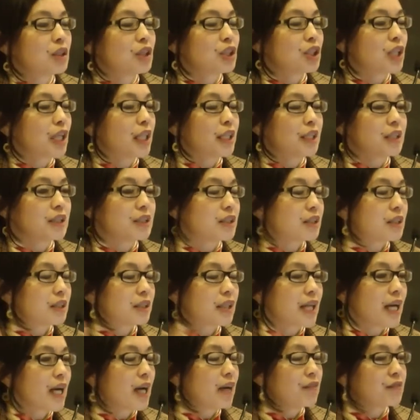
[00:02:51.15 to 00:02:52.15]
China
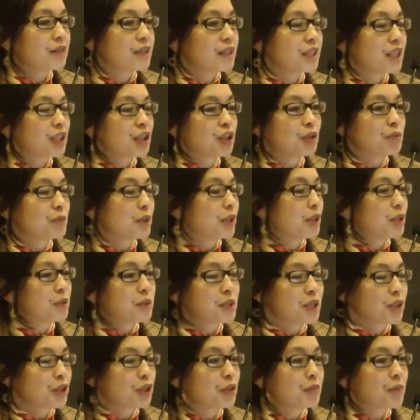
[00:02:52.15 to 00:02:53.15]
doesn't have a single
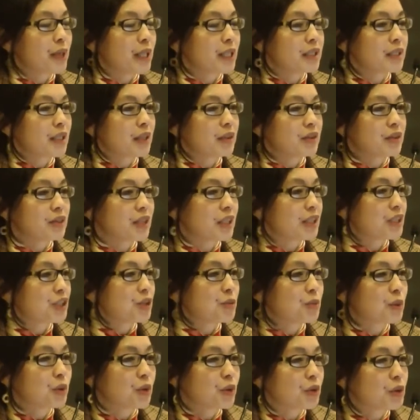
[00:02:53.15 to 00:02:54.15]
military base outside
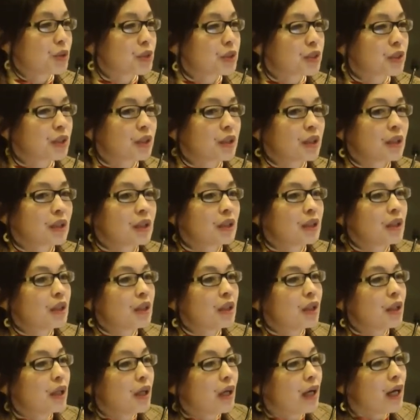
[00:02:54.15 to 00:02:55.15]
its borders.
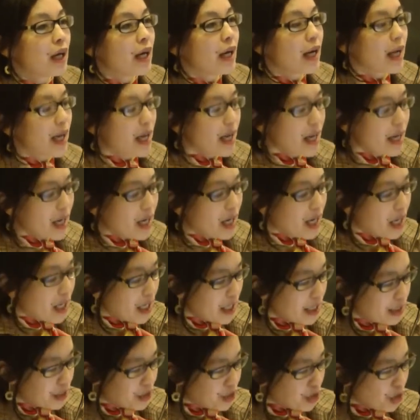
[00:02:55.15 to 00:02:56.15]

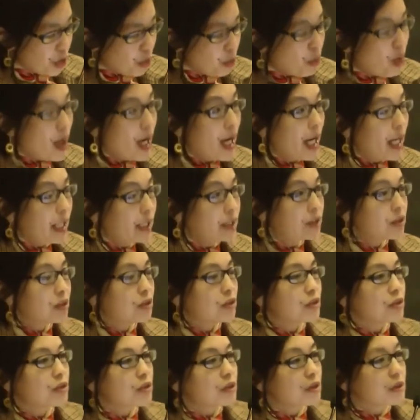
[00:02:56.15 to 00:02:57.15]
And so why
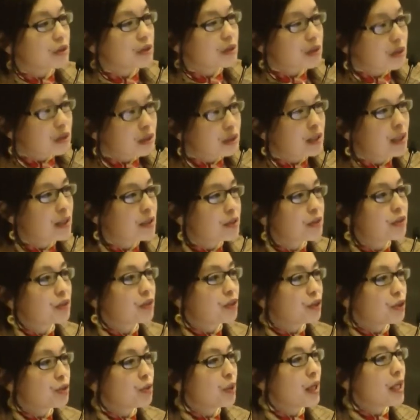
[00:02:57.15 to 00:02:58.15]
does
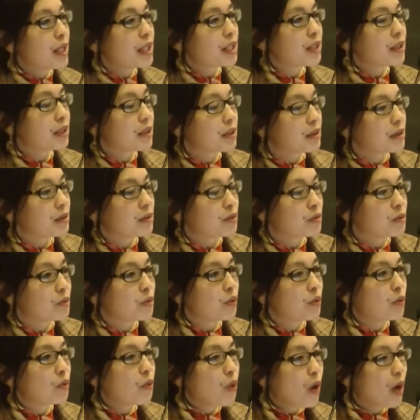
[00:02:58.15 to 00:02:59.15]
the US
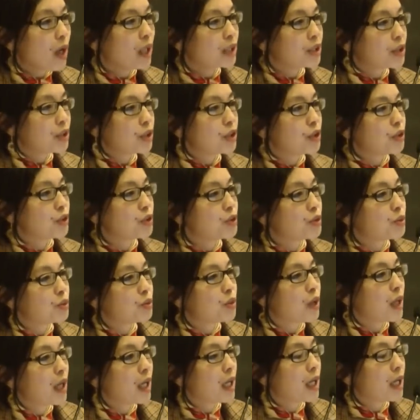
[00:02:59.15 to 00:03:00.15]
want
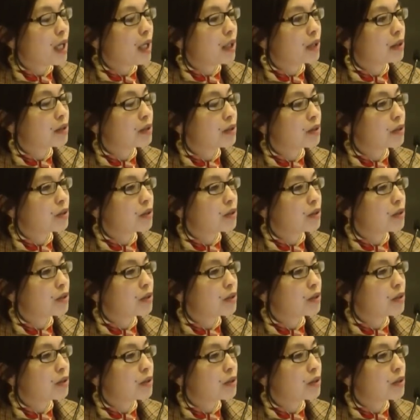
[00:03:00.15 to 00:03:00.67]
to